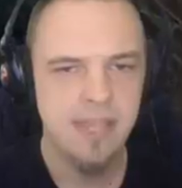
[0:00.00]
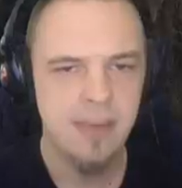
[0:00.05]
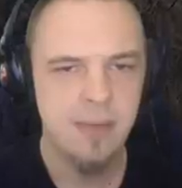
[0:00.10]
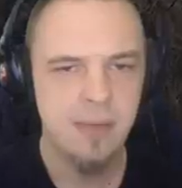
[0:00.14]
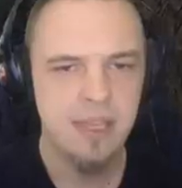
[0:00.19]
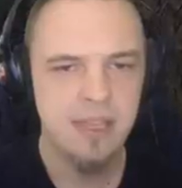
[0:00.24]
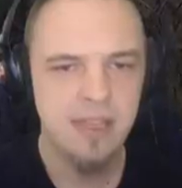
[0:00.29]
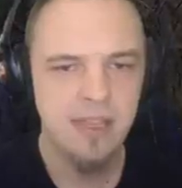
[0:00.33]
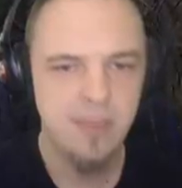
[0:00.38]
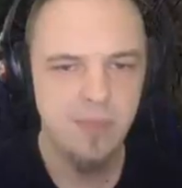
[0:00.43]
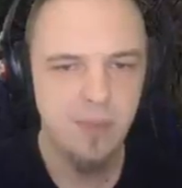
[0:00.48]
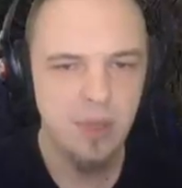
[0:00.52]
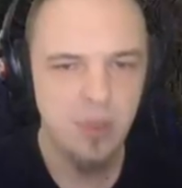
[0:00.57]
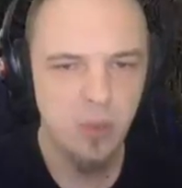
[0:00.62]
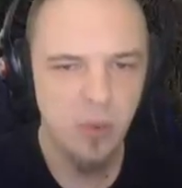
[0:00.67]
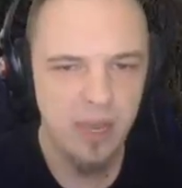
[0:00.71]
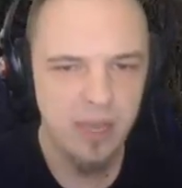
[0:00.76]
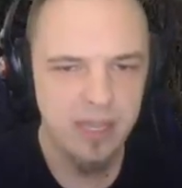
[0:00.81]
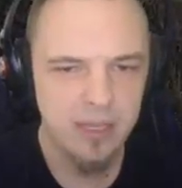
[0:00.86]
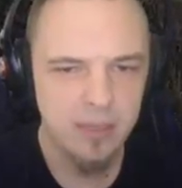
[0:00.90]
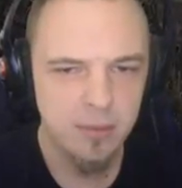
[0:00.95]
Does that mean they've
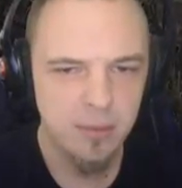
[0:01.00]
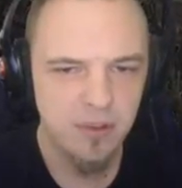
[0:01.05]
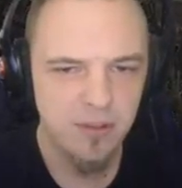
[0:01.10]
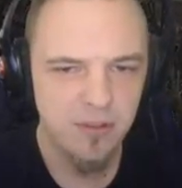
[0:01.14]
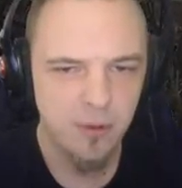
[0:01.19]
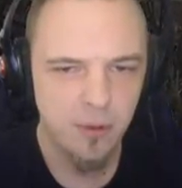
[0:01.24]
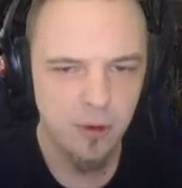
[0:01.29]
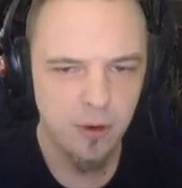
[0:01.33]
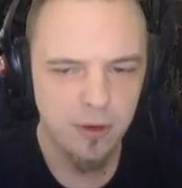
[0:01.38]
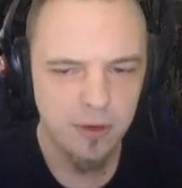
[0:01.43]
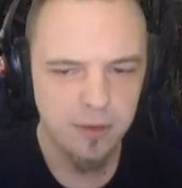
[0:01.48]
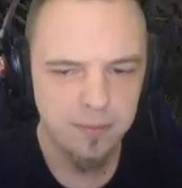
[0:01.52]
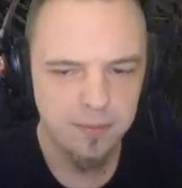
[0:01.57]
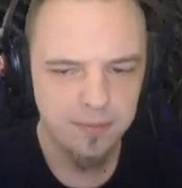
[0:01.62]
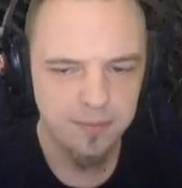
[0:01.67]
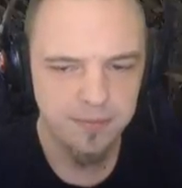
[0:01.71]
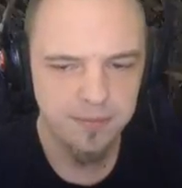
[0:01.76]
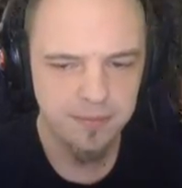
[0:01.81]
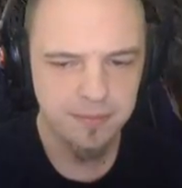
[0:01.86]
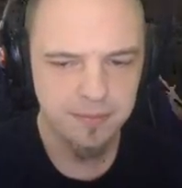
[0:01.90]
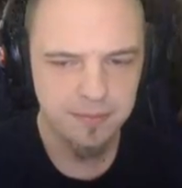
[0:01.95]
been raided before?
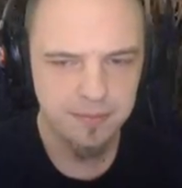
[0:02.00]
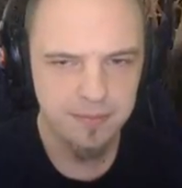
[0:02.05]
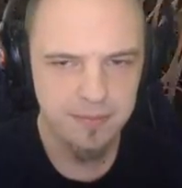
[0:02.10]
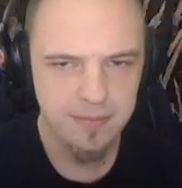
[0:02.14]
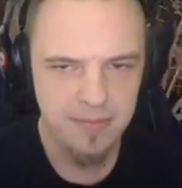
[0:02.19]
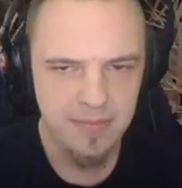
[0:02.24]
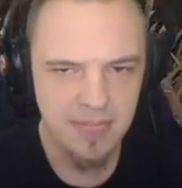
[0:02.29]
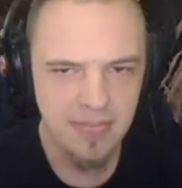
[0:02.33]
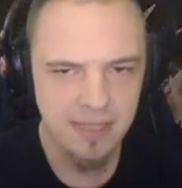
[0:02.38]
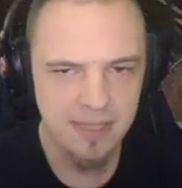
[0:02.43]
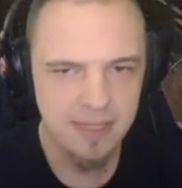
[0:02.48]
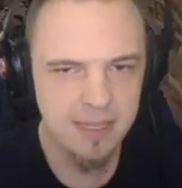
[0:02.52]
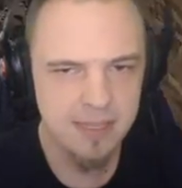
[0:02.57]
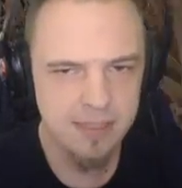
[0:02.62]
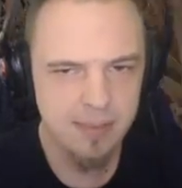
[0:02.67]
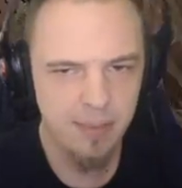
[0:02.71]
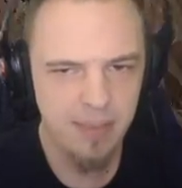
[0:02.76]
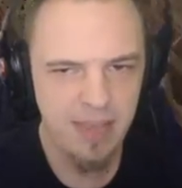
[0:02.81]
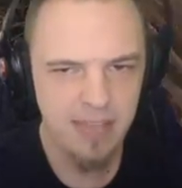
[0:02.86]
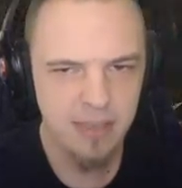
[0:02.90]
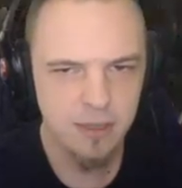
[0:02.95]
It
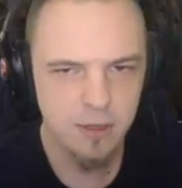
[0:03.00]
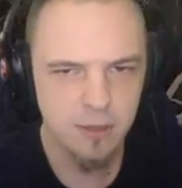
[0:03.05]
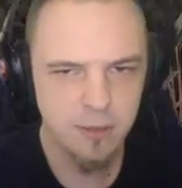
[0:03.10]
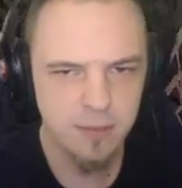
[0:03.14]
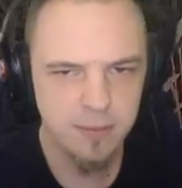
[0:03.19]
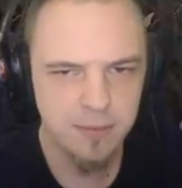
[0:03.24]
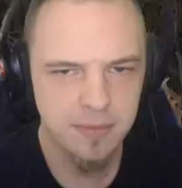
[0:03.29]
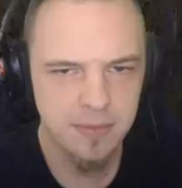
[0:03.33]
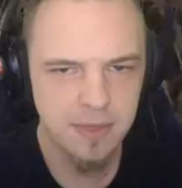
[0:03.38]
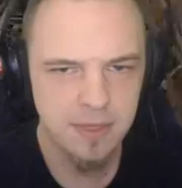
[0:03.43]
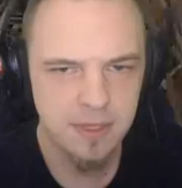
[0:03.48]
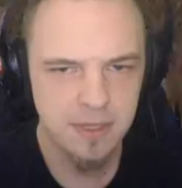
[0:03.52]
doesn't matter.